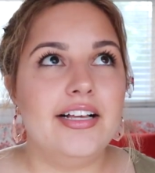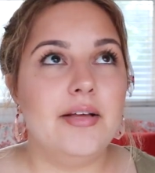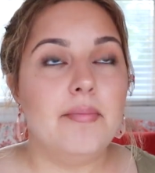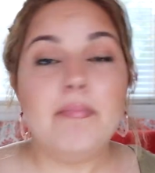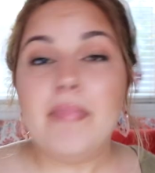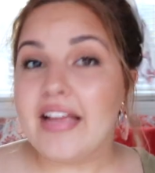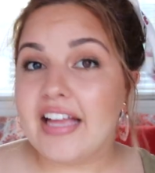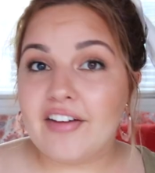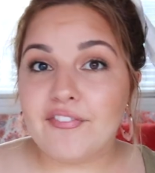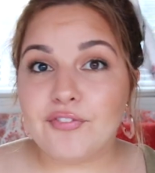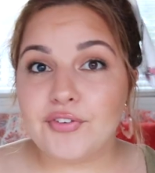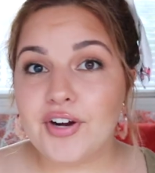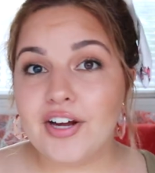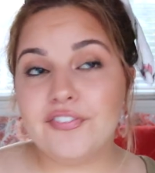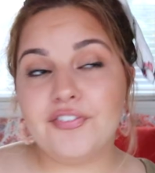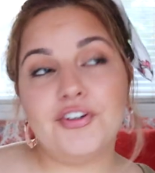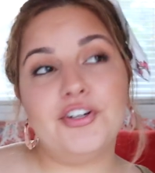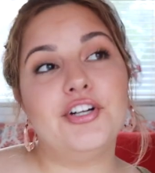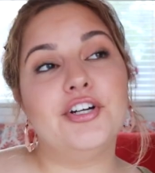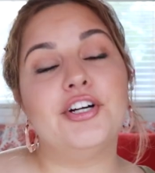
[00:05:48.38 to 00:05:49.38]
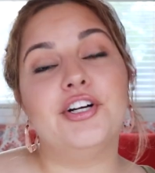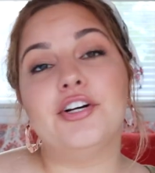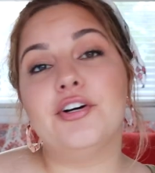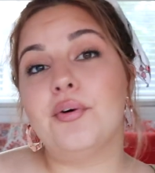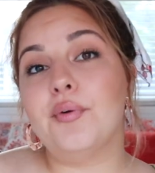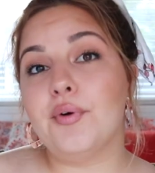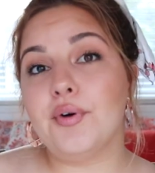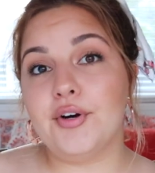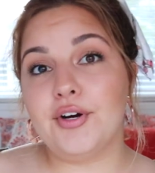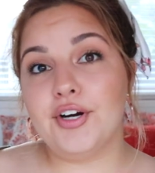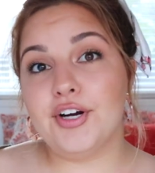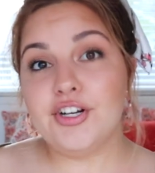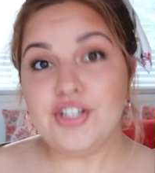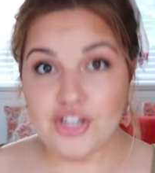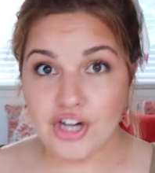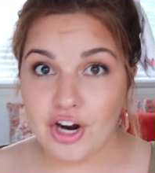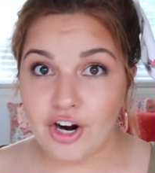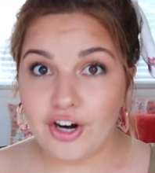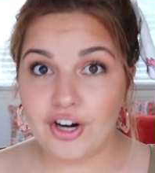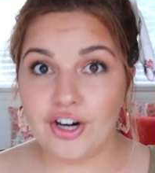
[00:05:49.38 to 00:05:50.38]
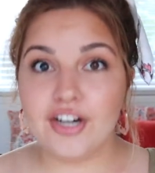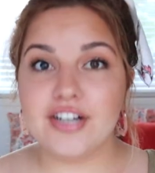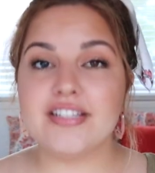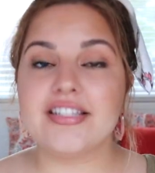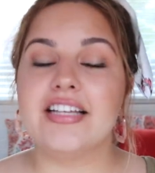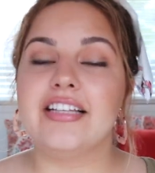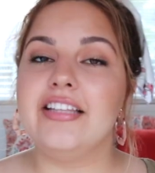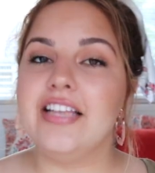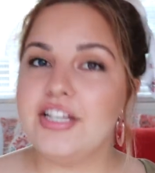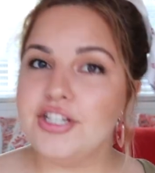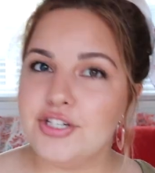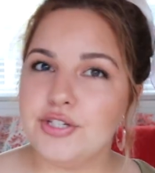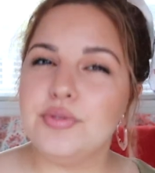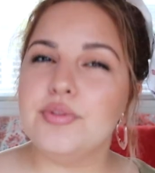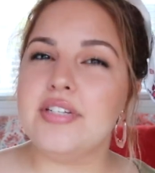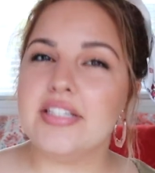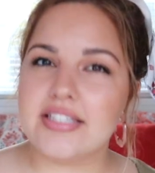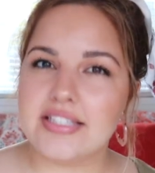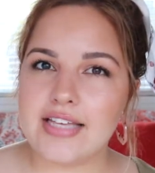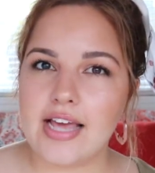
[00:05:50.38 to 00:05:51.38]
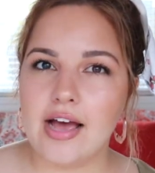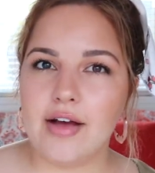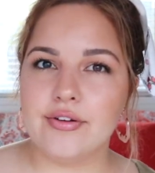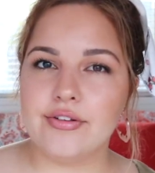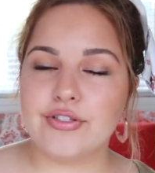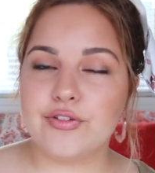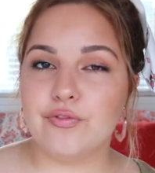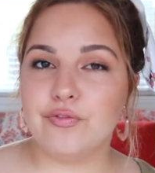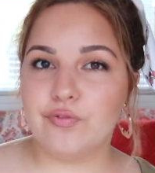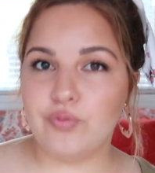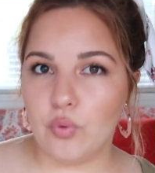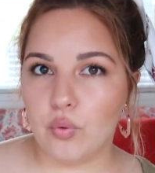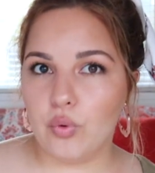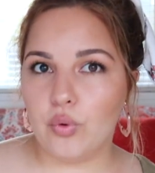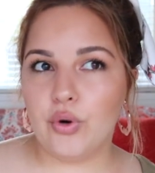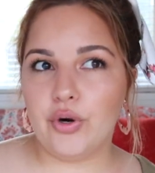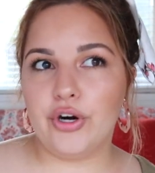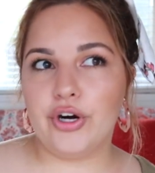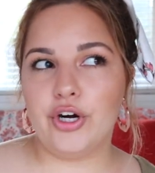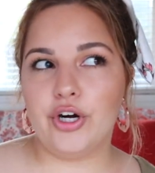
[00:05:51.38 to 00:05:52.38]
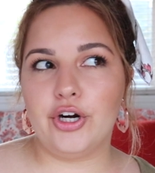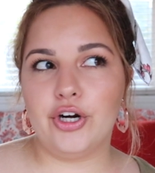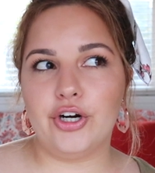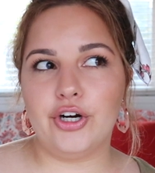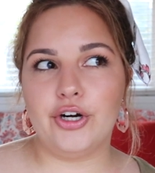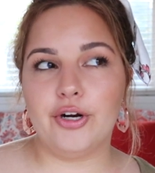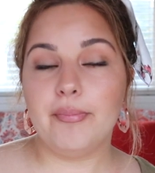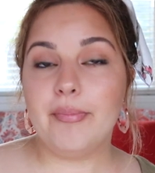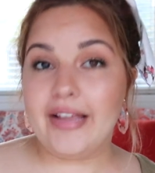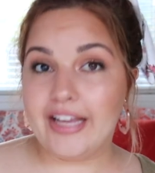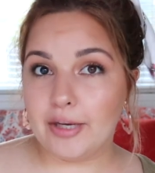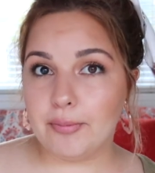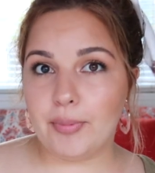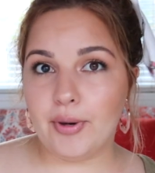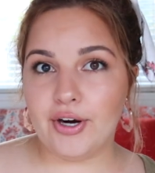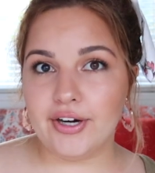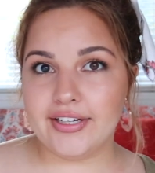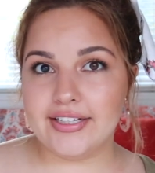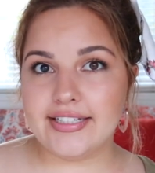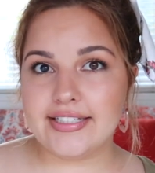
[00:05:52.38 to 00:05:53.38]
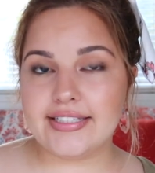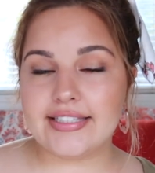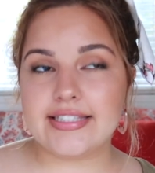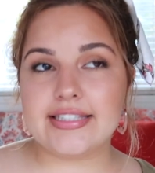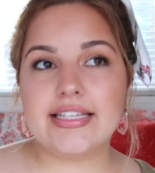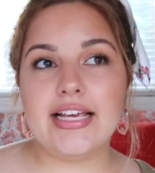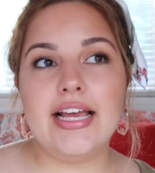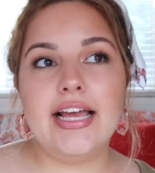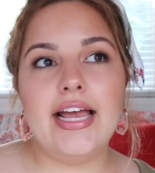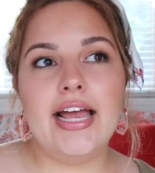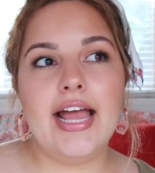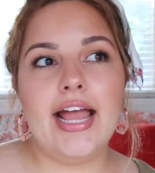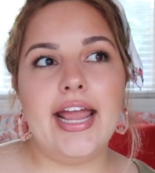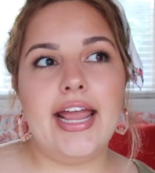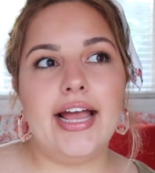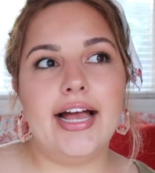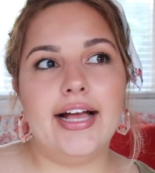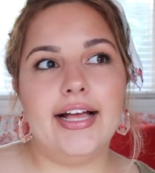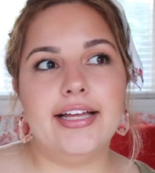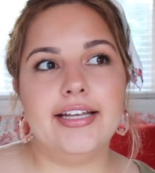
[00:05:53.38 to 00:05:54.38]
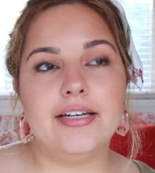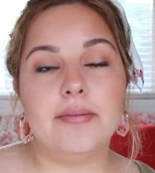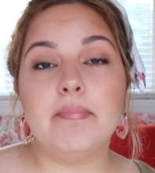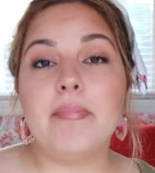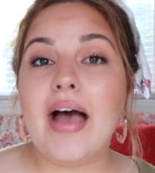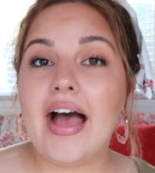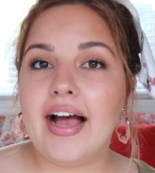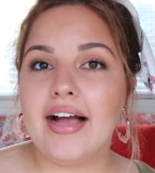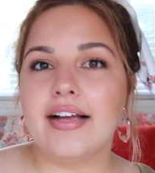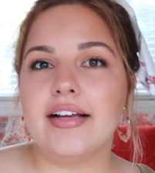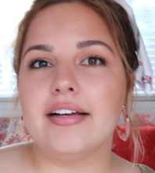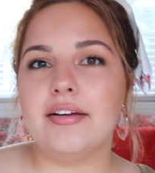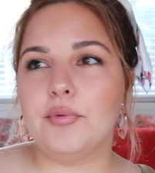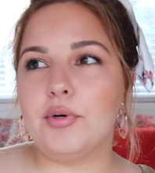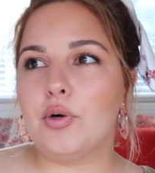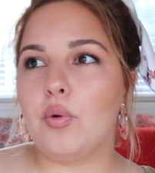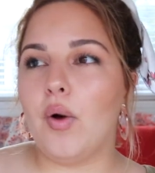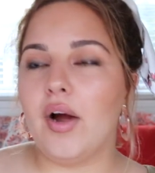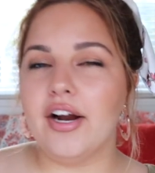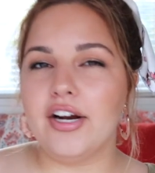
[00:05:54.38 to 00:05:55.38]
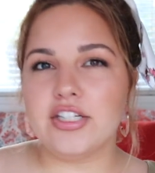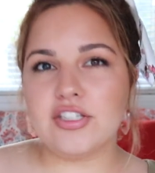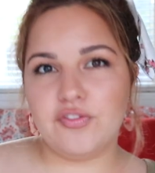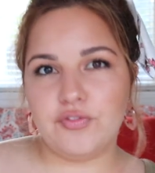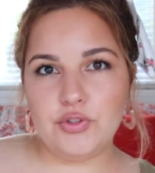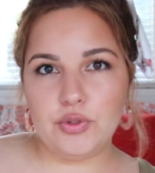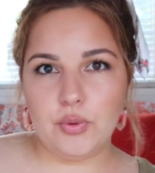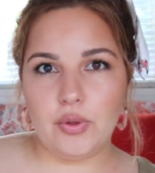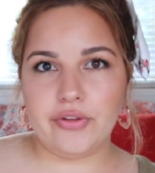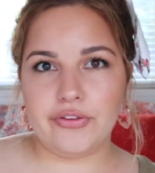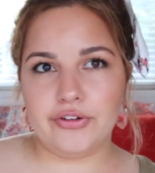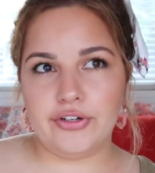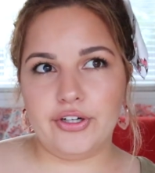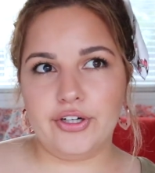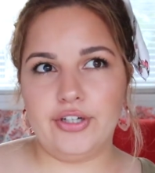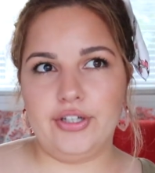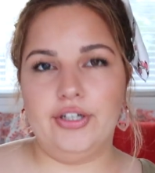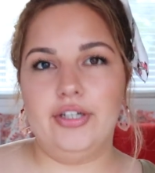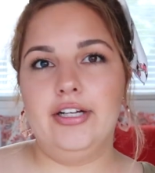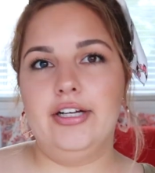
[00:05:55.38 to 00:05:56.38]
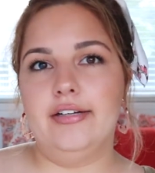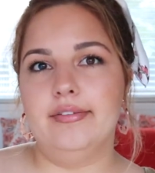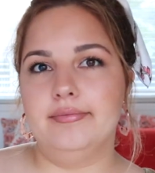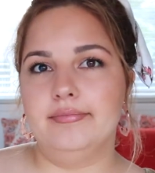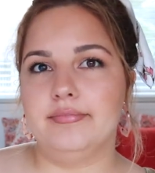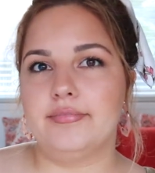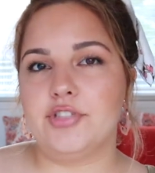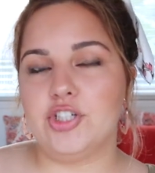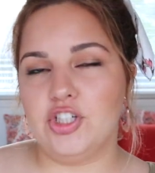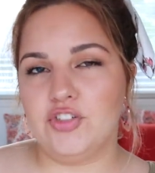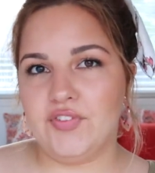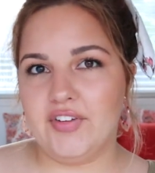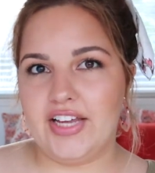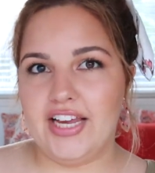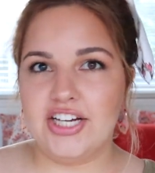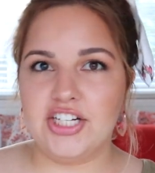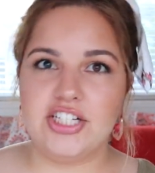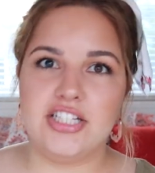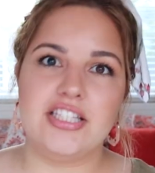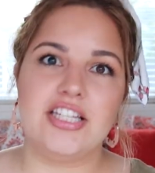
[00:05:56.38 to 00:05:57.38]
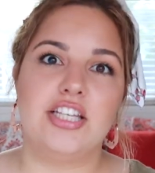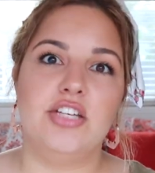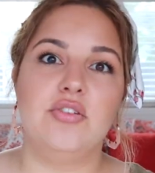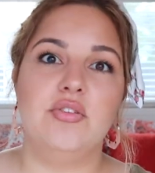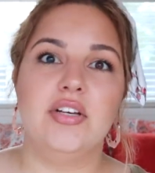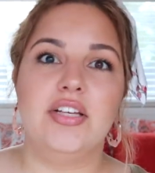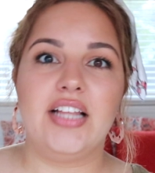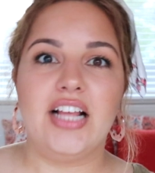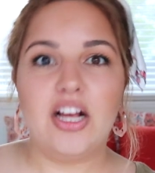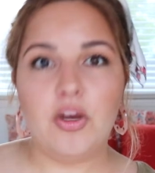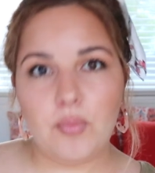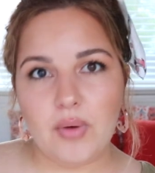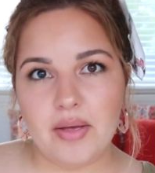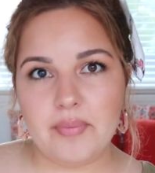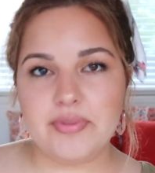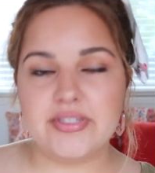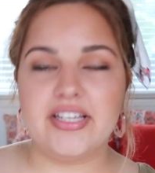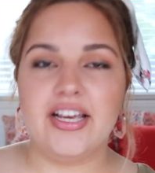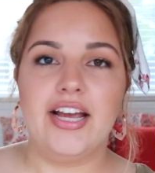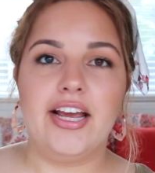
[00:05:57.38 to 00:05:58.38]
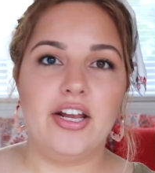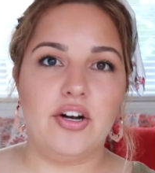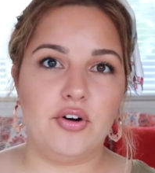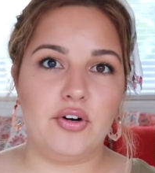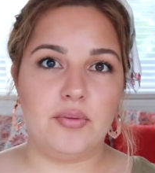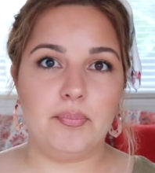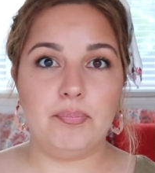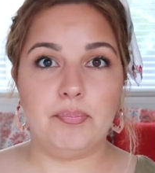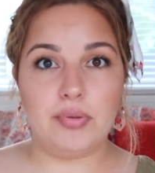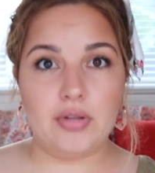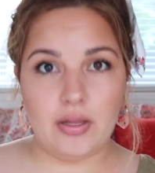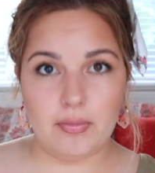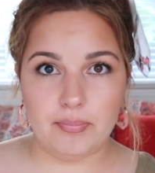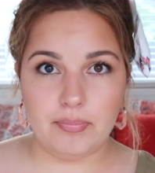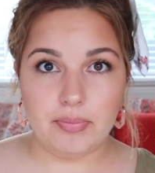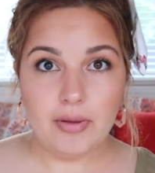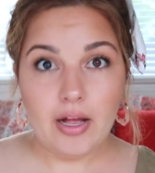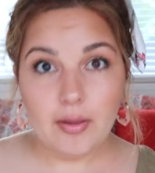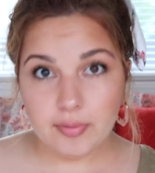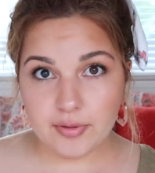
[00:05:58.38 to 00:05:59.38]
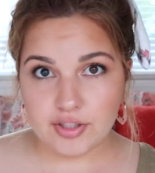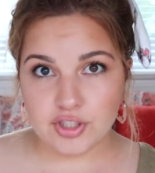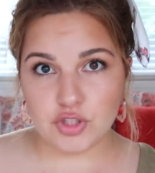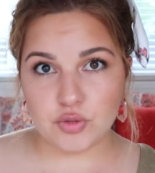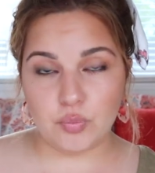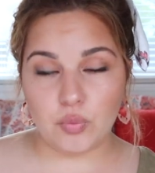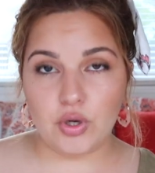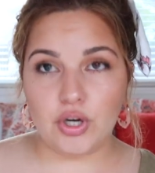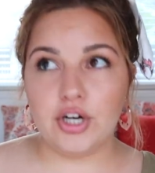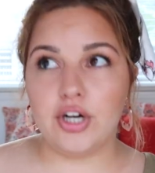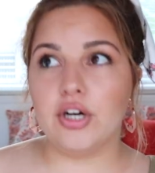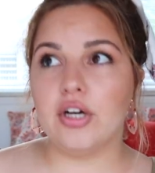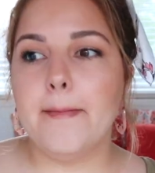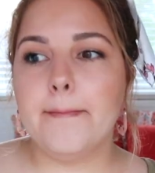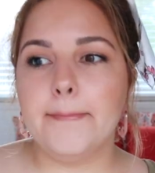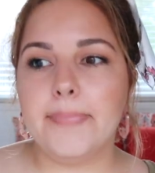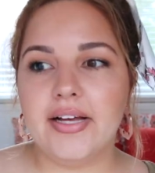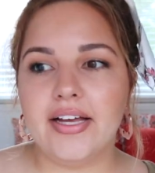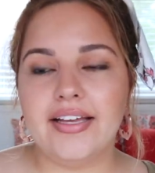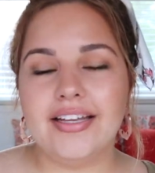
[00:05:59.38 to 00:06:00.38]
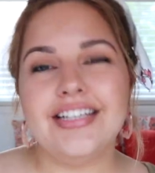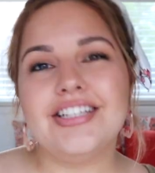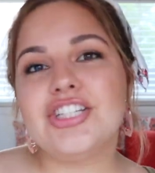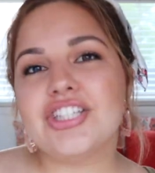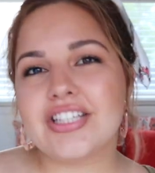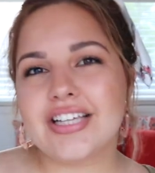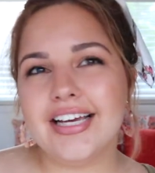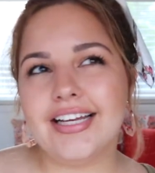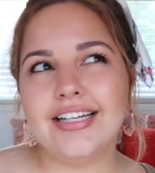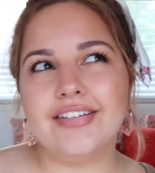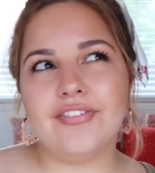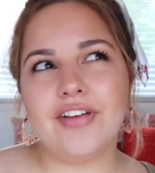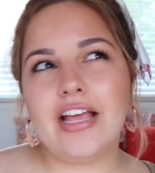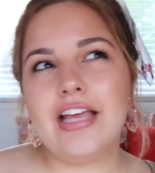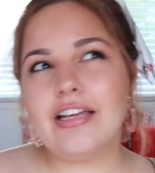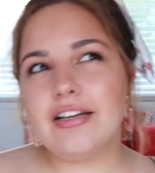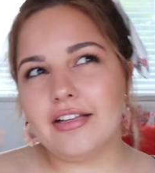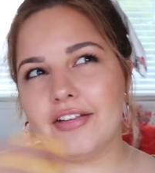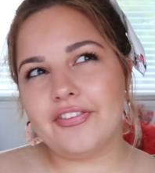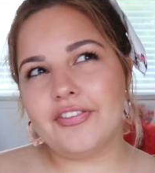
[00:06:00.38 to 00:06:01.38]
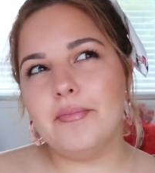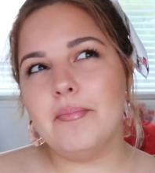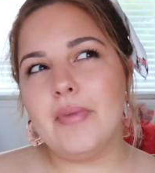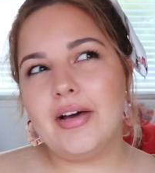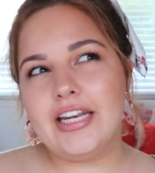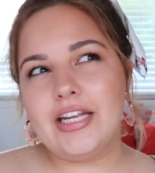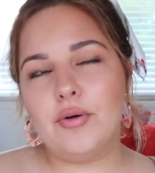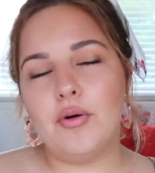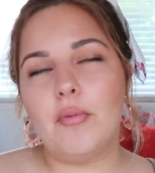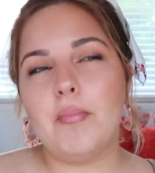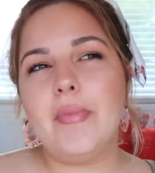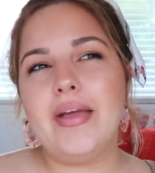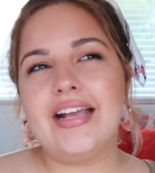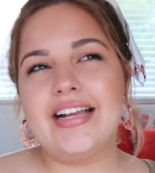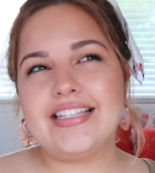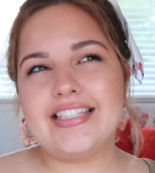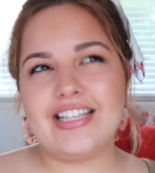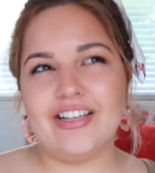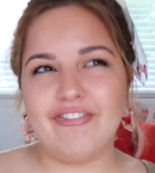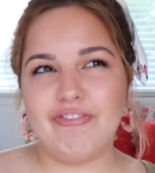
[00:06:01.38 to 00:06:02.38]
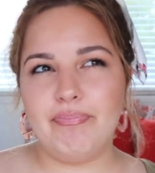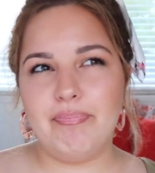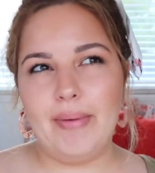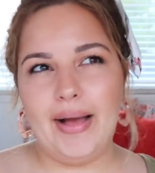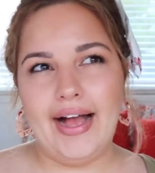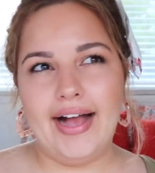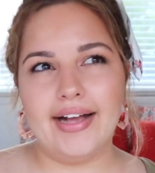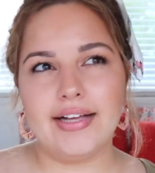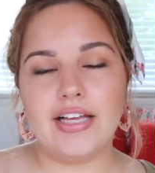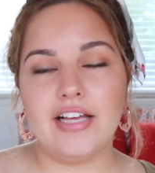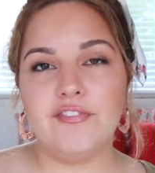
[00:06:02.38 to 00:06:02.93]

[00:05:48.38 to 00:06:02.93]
Makeup Forever or NARS, like they do discounts for makeup artists. And MAC requires a few other certifications, like you need like a website or published work. But it's just kind of, the money will make itself back